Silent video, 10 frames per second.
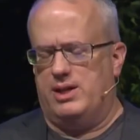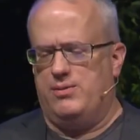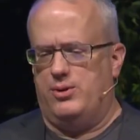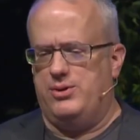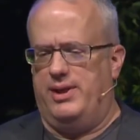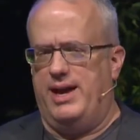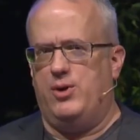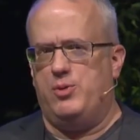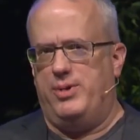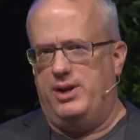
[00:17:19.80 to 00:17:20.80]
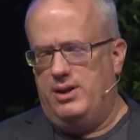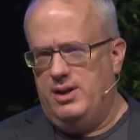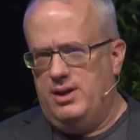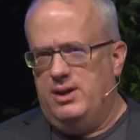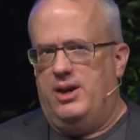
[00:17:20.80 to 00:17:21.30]
the next version language, but
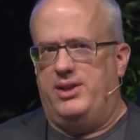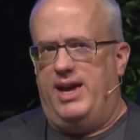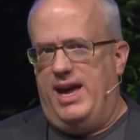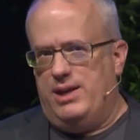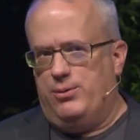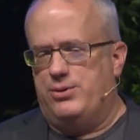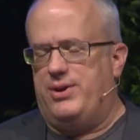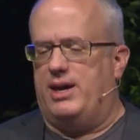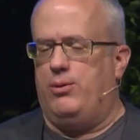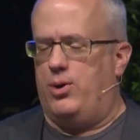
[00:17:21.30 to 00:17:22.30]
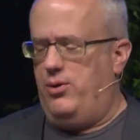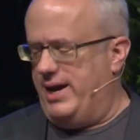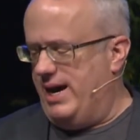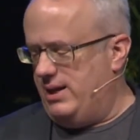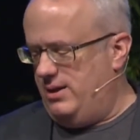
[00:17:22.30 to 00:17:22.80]
in the annual cycle we're
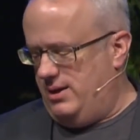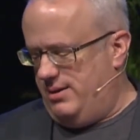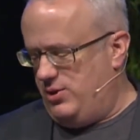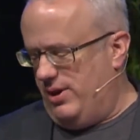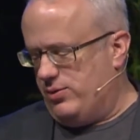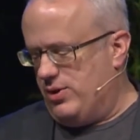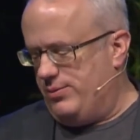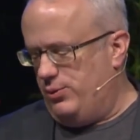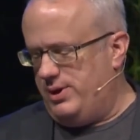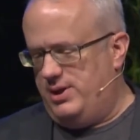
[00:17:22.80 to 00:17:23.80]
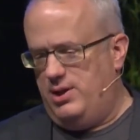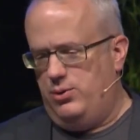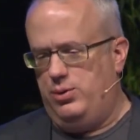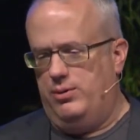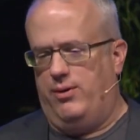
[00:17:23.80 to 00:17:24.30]
going at, JavaScript will
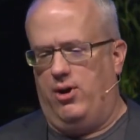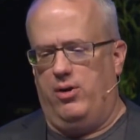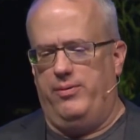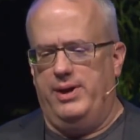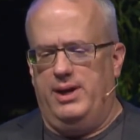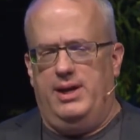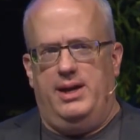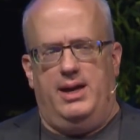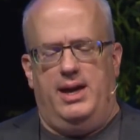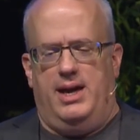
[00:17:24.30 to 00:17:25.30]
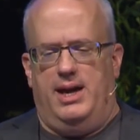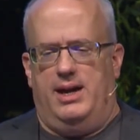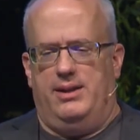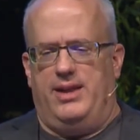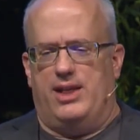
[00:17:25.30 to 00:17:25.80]
continue to evolve,
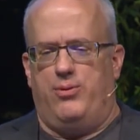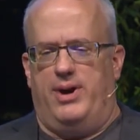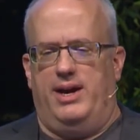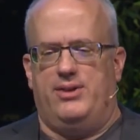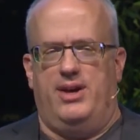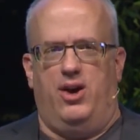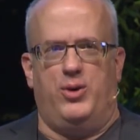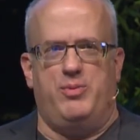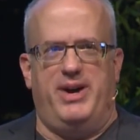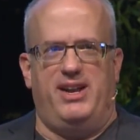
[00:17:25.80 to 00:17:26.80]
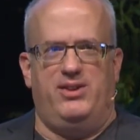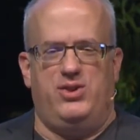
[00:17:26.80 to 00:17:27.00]
and that's why I say always bet